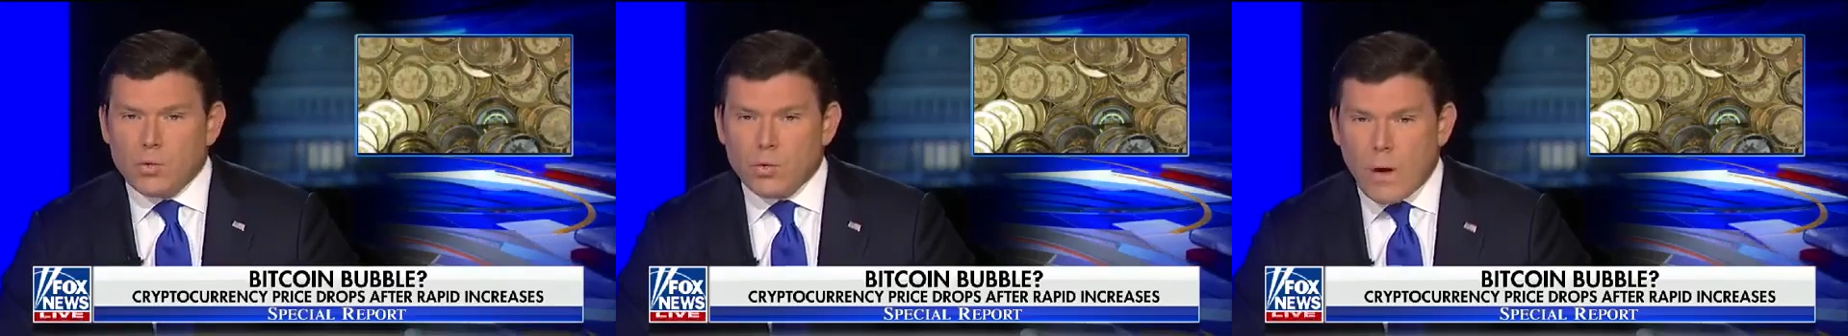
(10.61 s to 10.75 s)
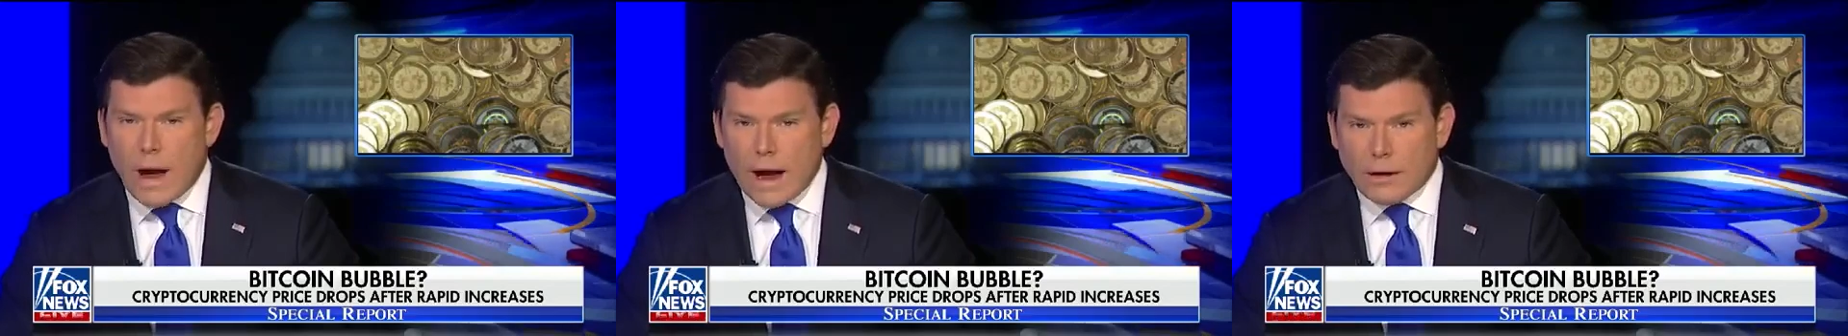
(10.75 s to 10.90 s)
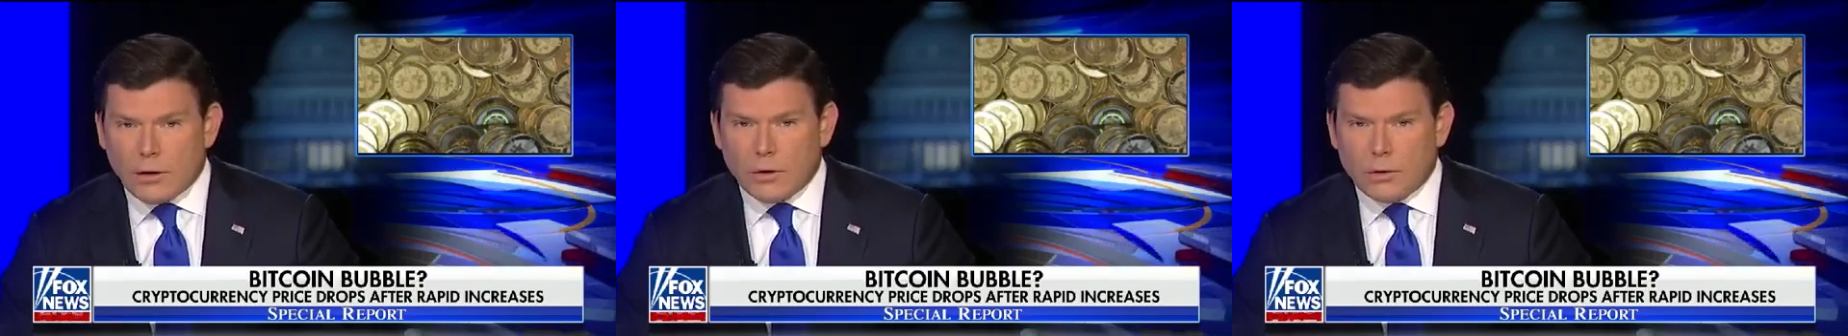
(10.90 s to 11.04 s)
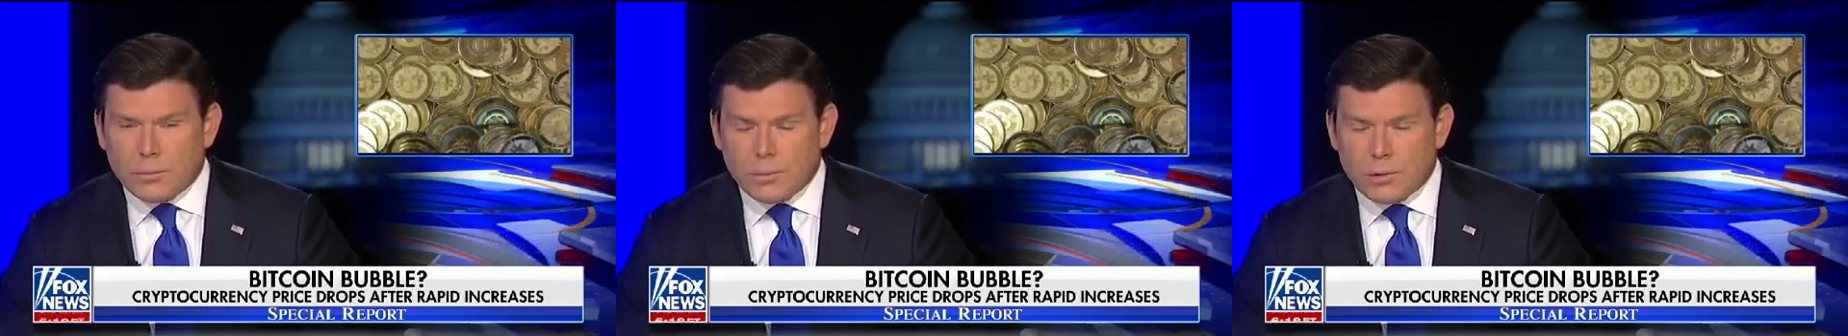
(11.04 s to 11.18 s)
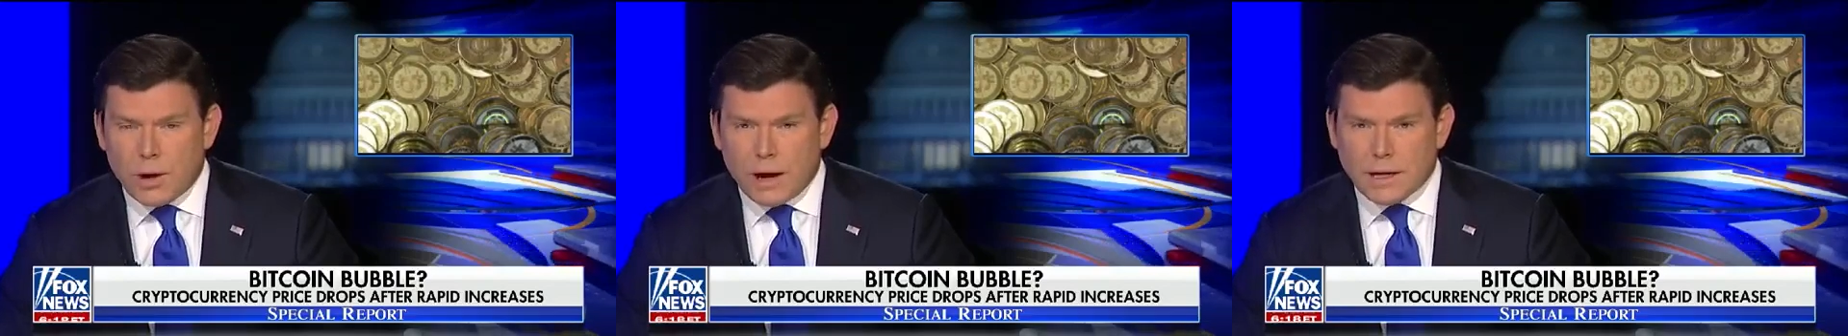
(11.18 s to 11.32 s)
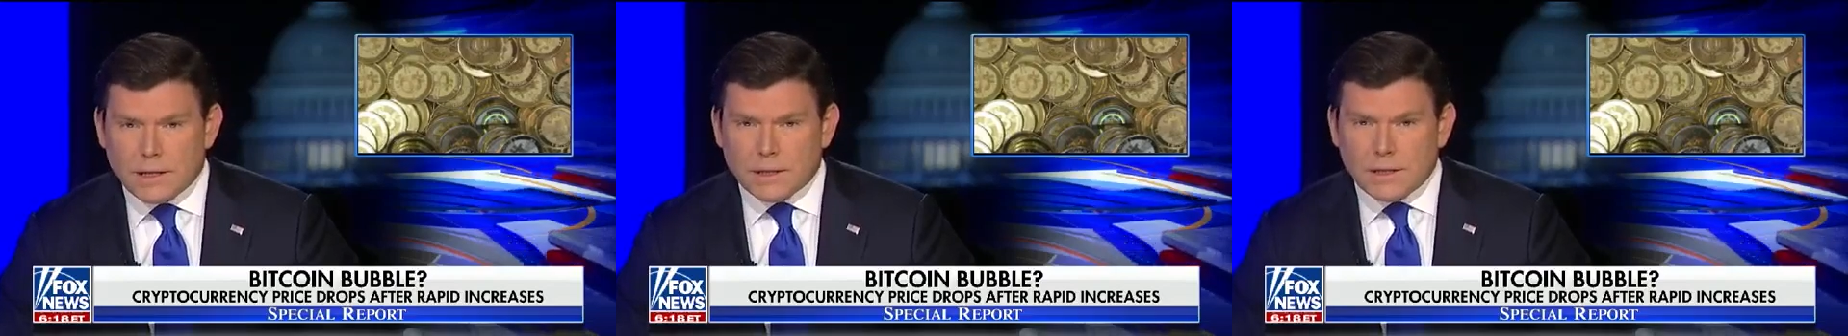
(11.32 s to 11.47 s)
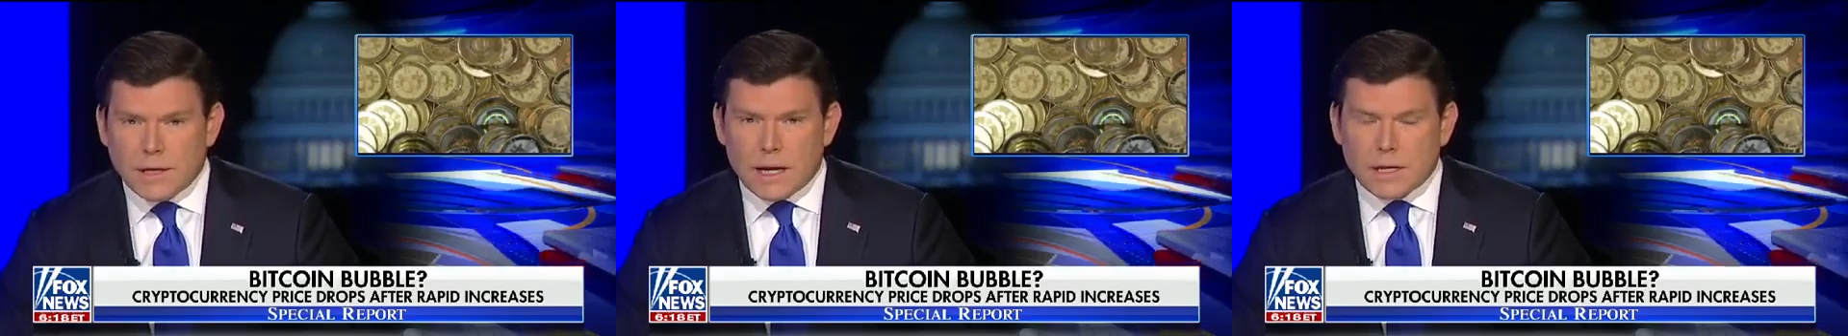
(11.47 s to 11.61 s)
record
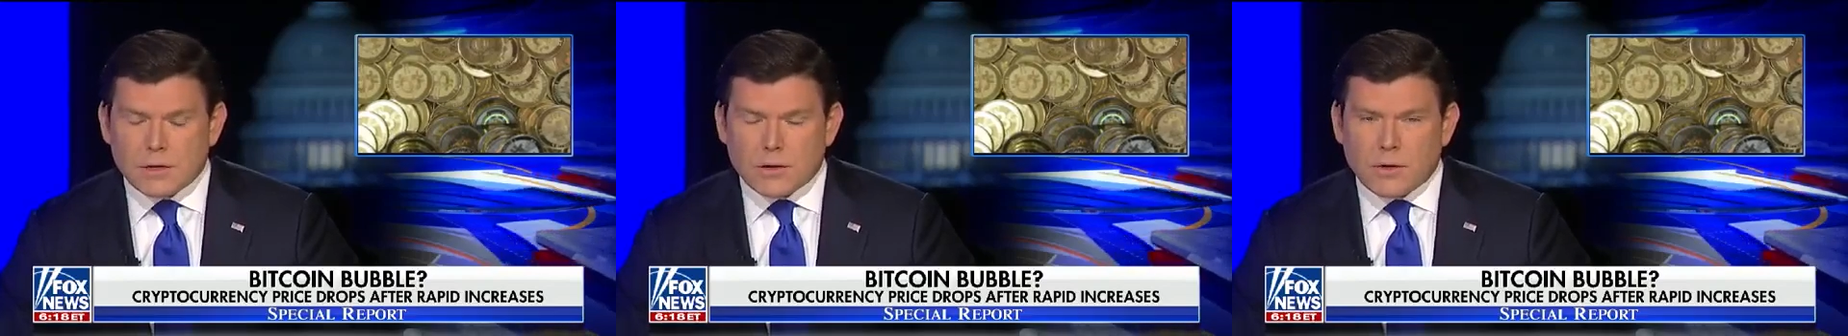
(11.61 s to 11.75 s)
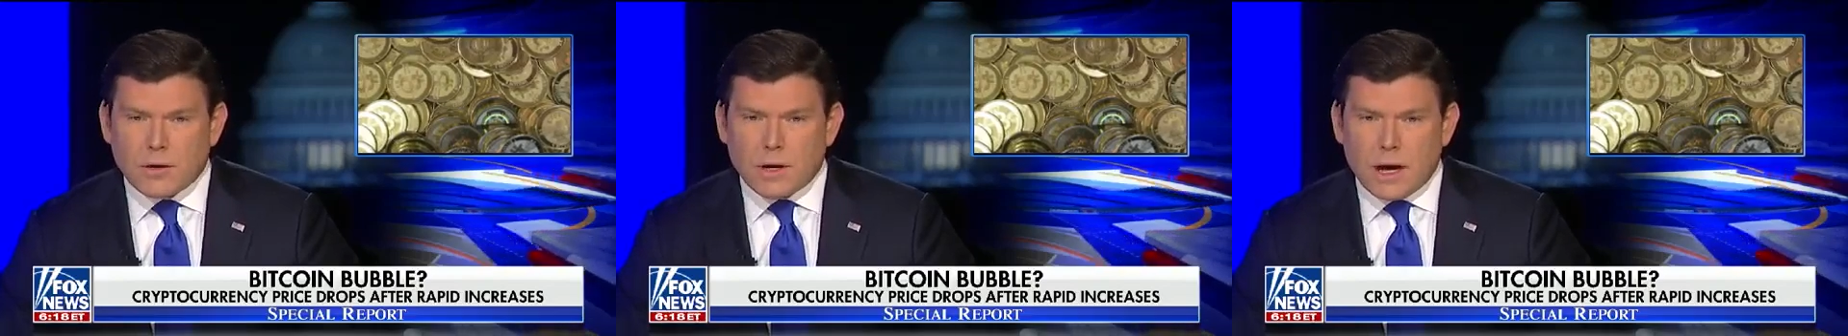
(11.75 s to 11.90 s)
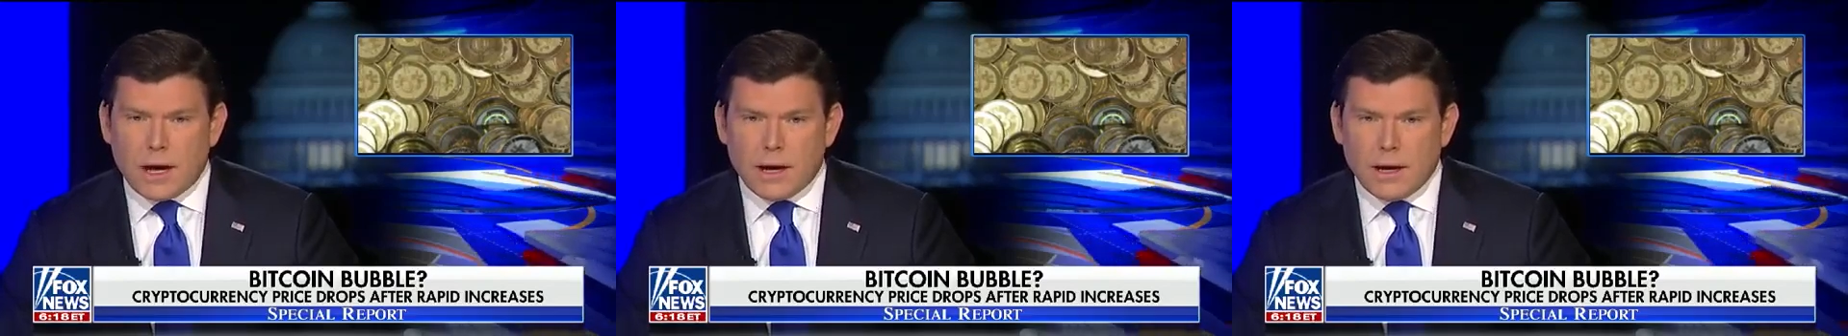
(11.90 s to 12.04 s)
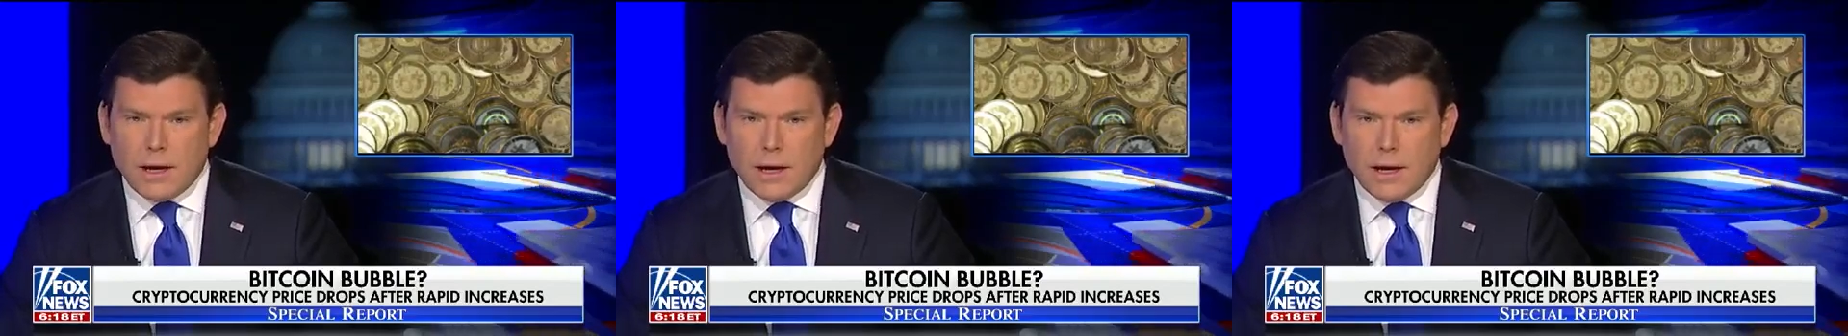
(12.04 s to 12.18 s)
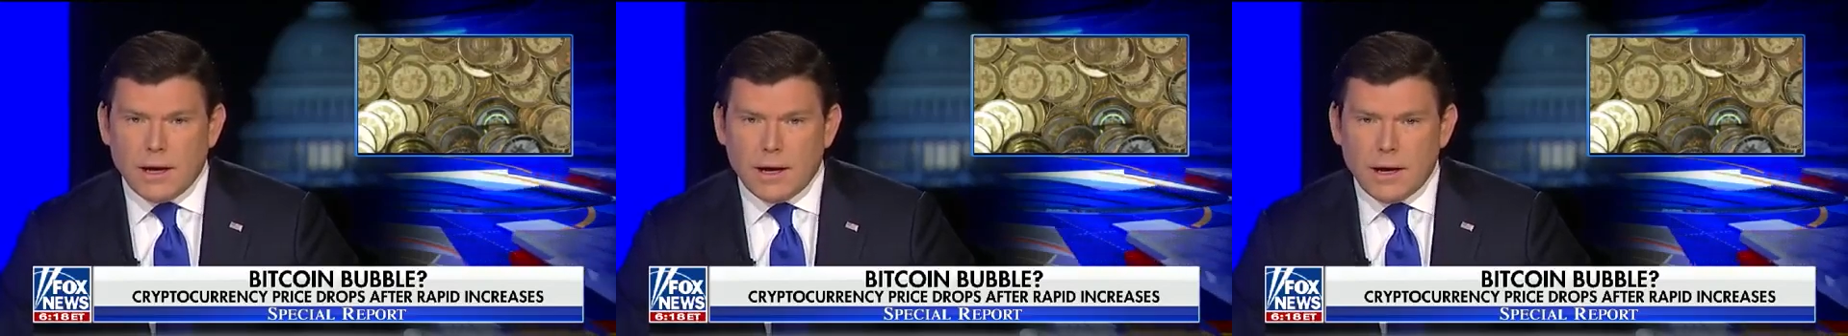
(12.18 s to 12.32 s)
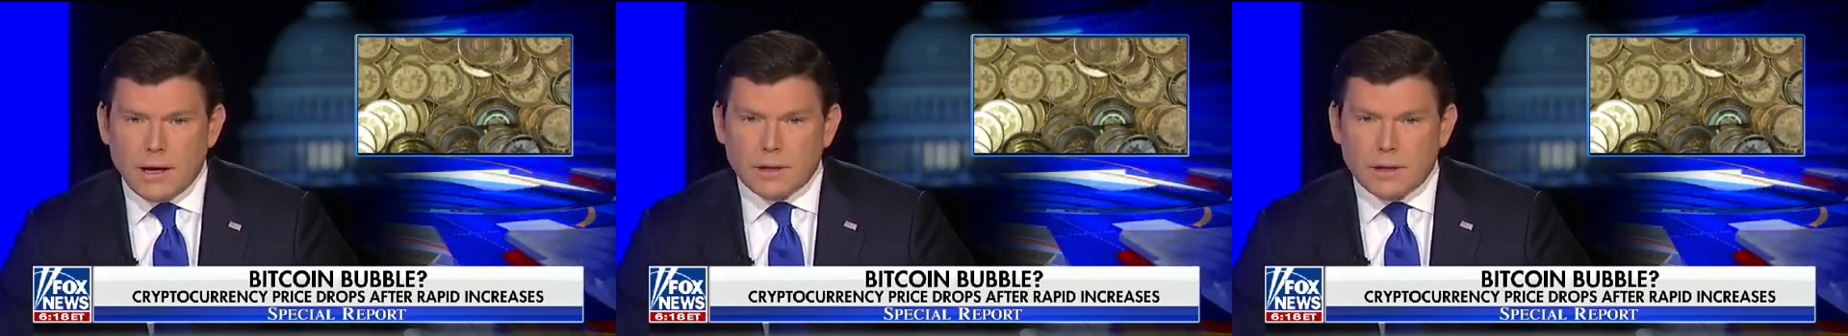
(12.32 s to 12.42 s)
price yesterday